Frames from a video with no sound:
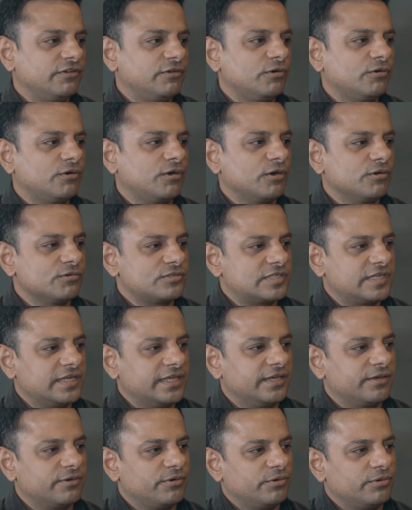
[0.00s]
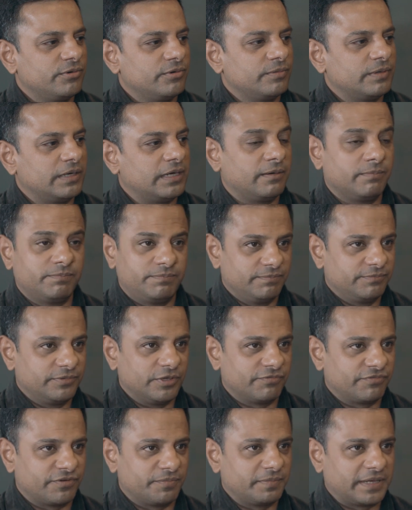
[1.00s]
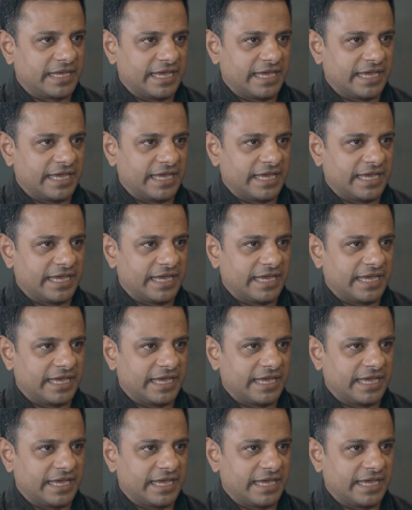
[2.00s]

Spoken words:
you look closely, you're from